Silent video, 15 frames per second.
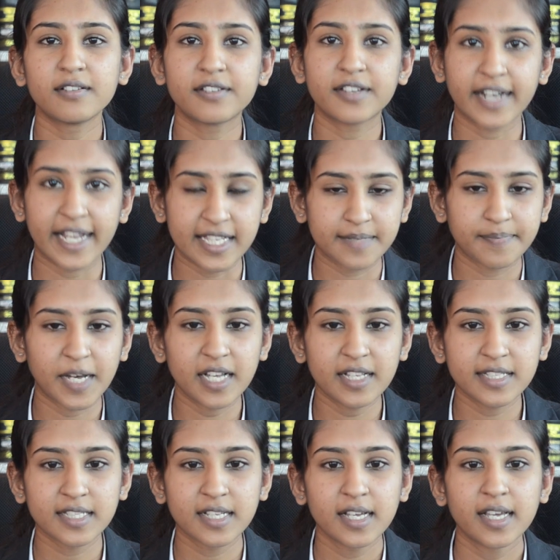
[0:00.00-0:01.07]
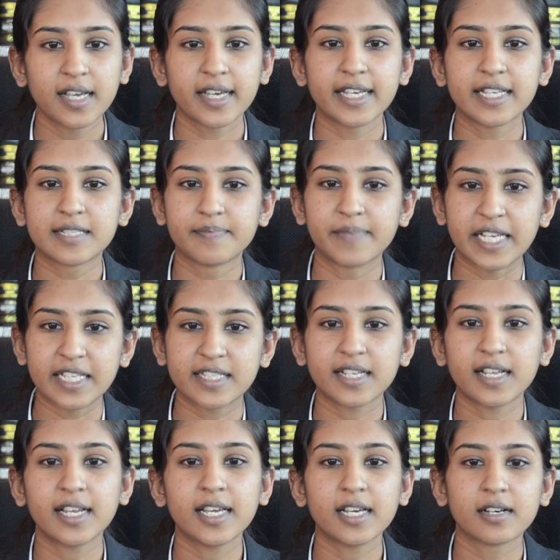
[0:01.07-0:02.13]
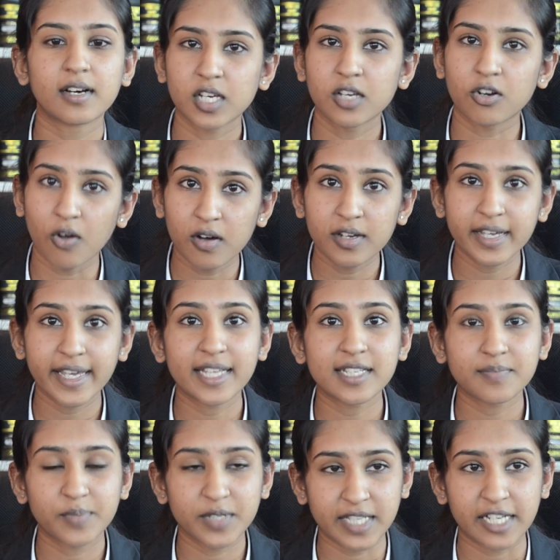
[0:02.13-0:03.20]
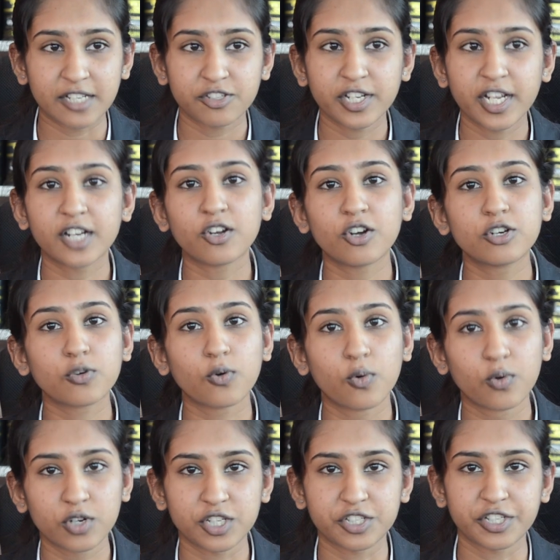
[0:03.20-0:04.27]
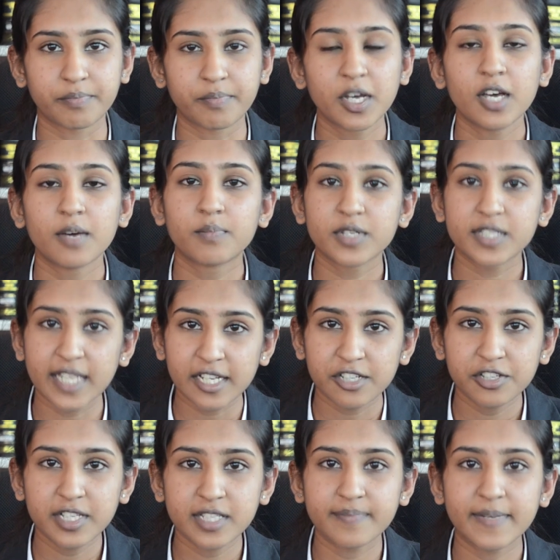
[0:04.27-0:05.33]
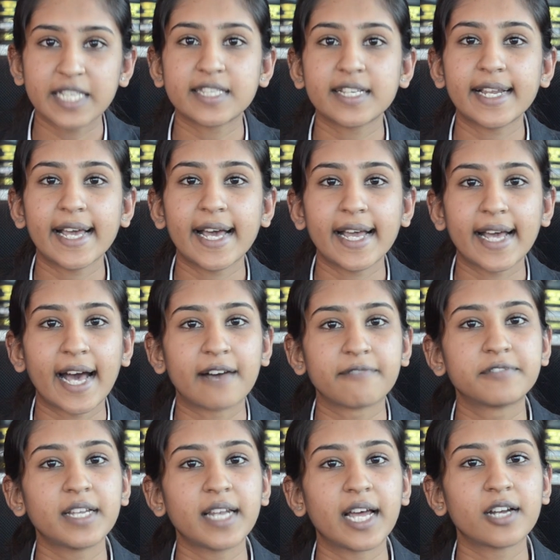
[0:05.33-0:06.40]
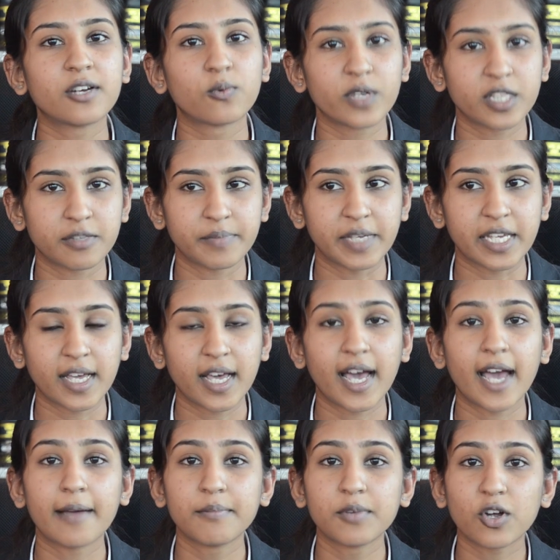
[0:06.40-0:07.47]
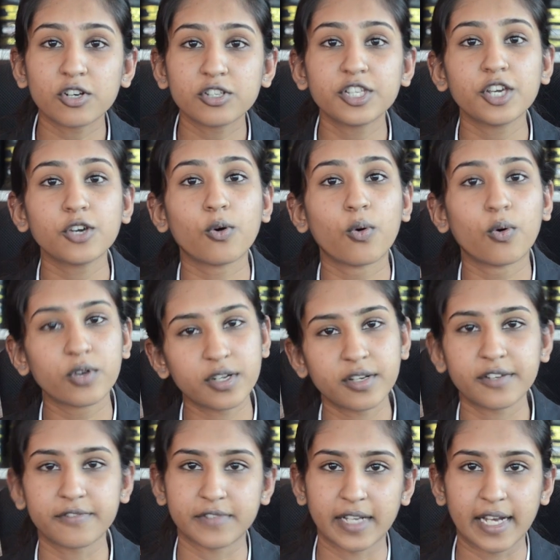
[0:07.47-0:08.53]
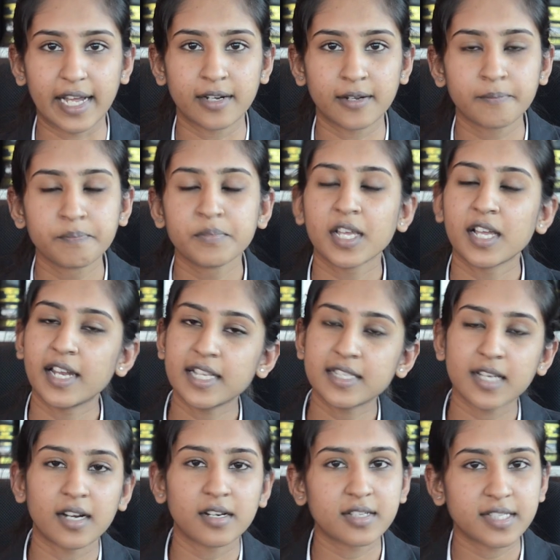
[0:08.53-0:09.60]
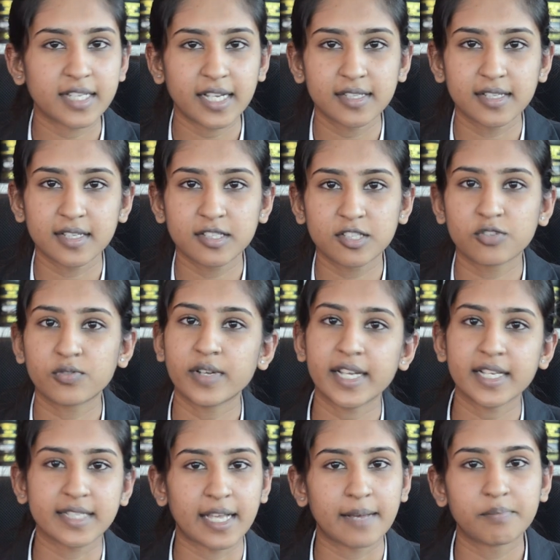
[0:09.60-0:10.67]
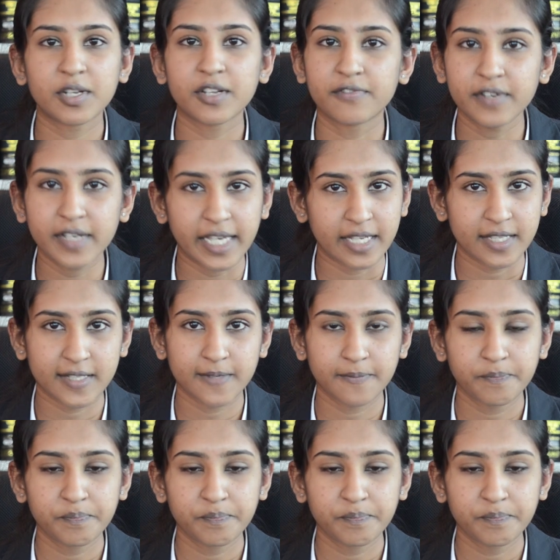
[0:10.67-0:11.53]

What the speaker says: Trespass is basically a wrong against possession and not ownership. Possession is basically I have the land with me. I am not the owner of the land. Let's understand this through an example of a case.